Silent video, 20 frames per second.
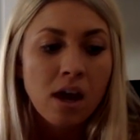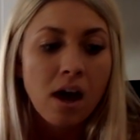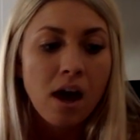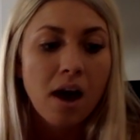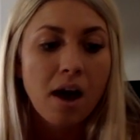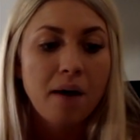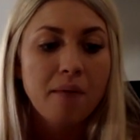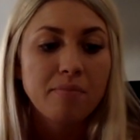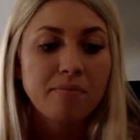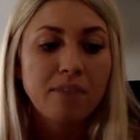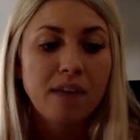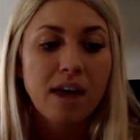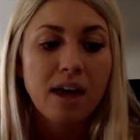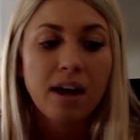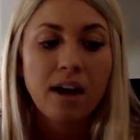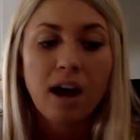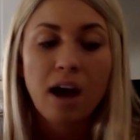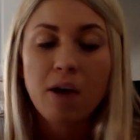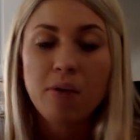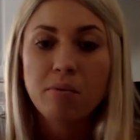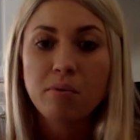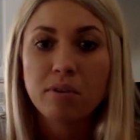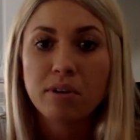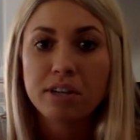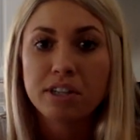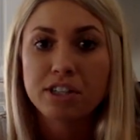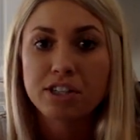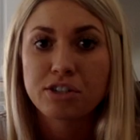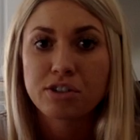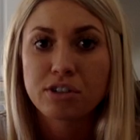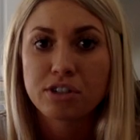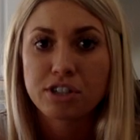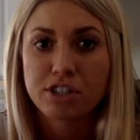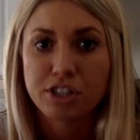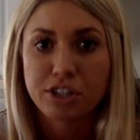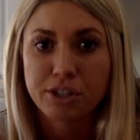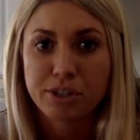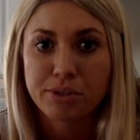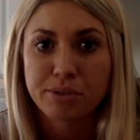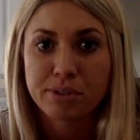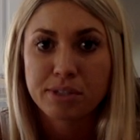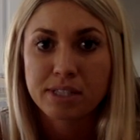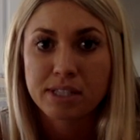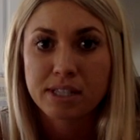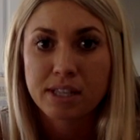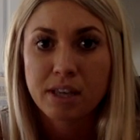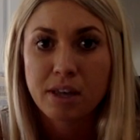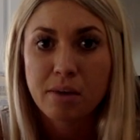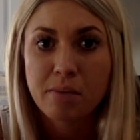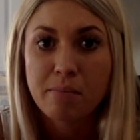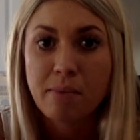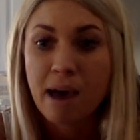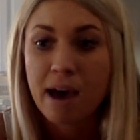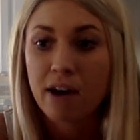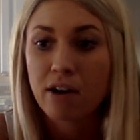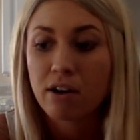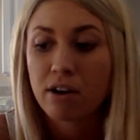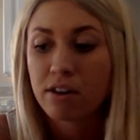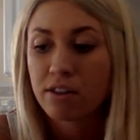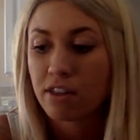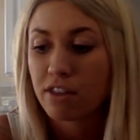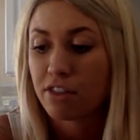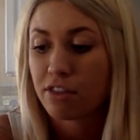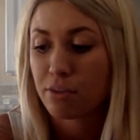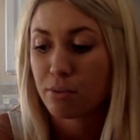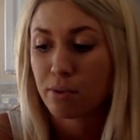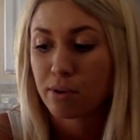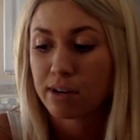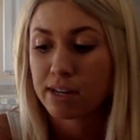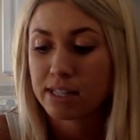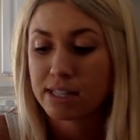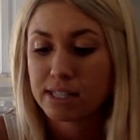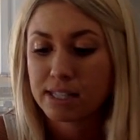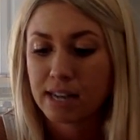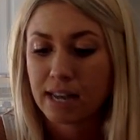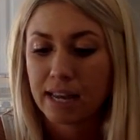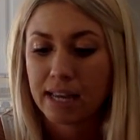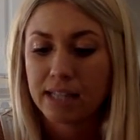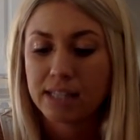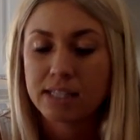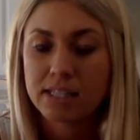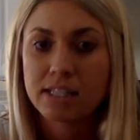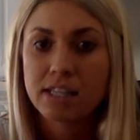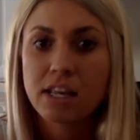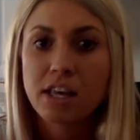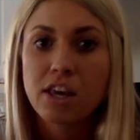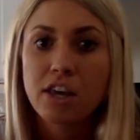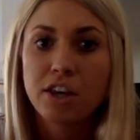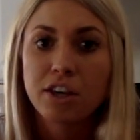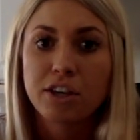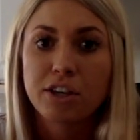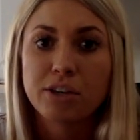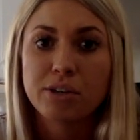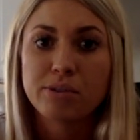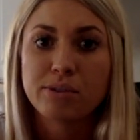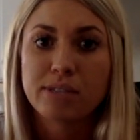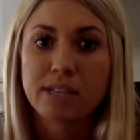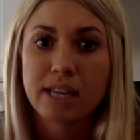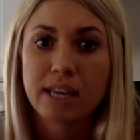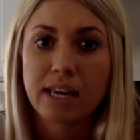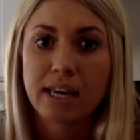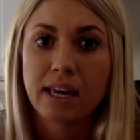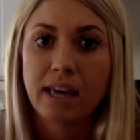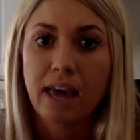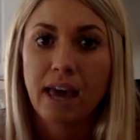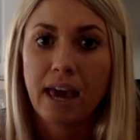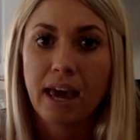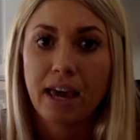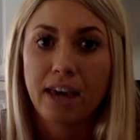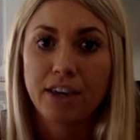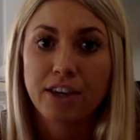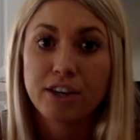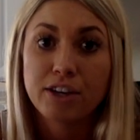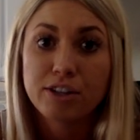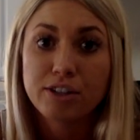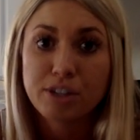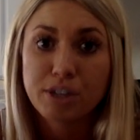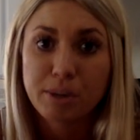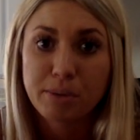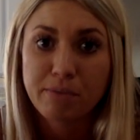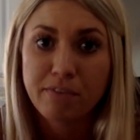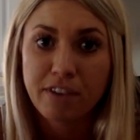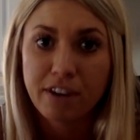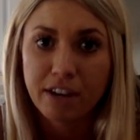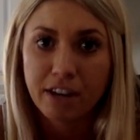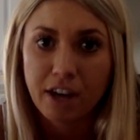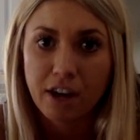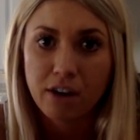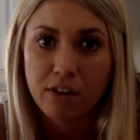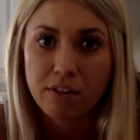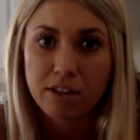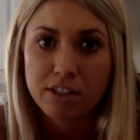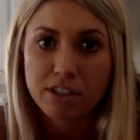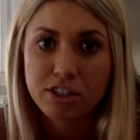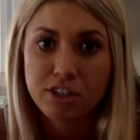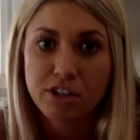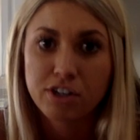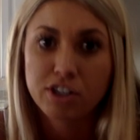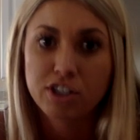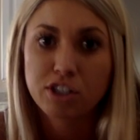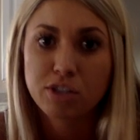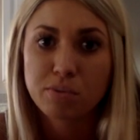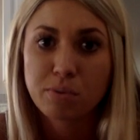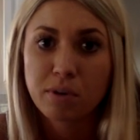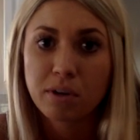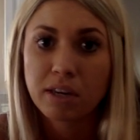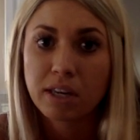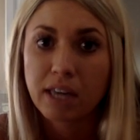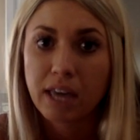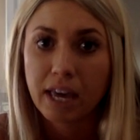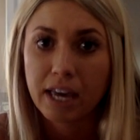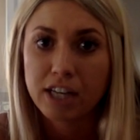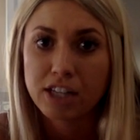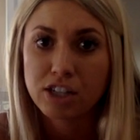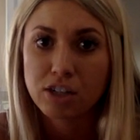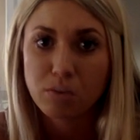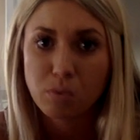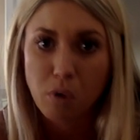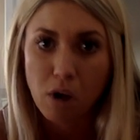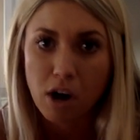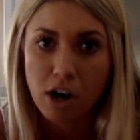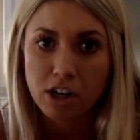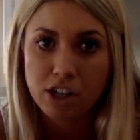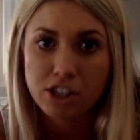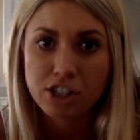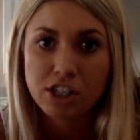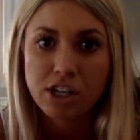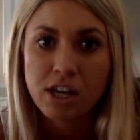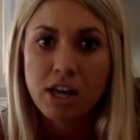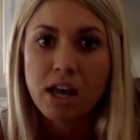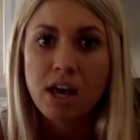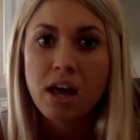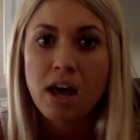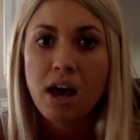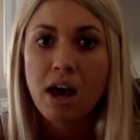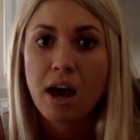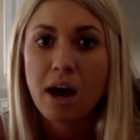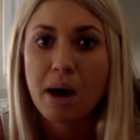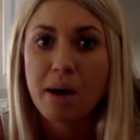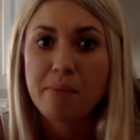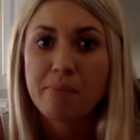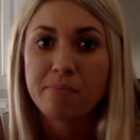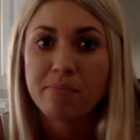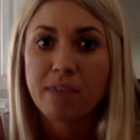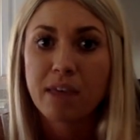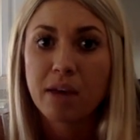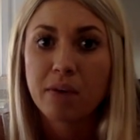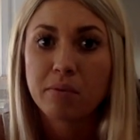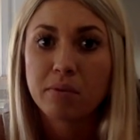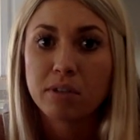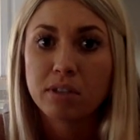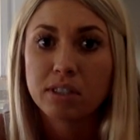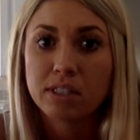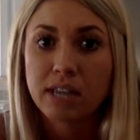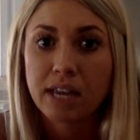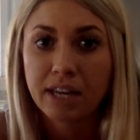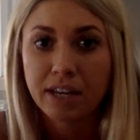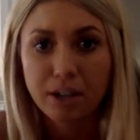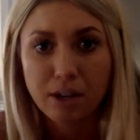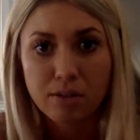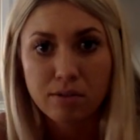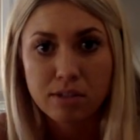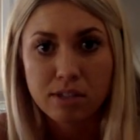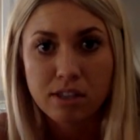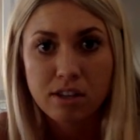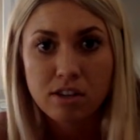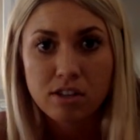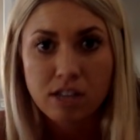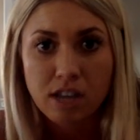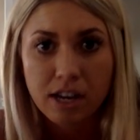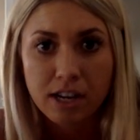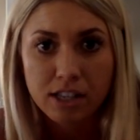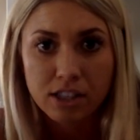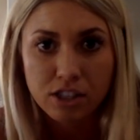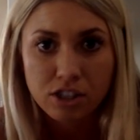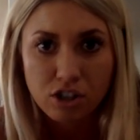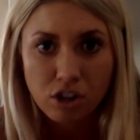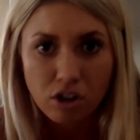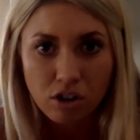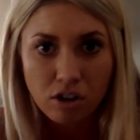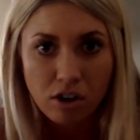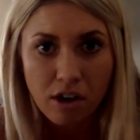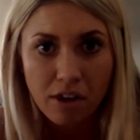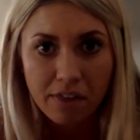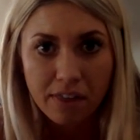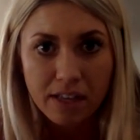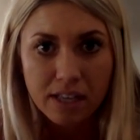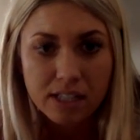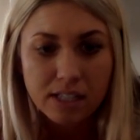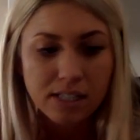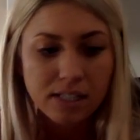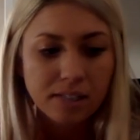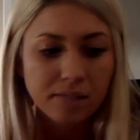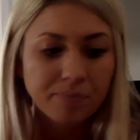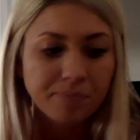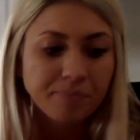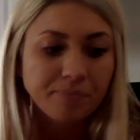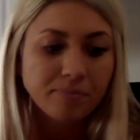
Then I will introduce matter in the 3 states using a YouTube video that students will engage and watch. They will take notes in their science journal on this.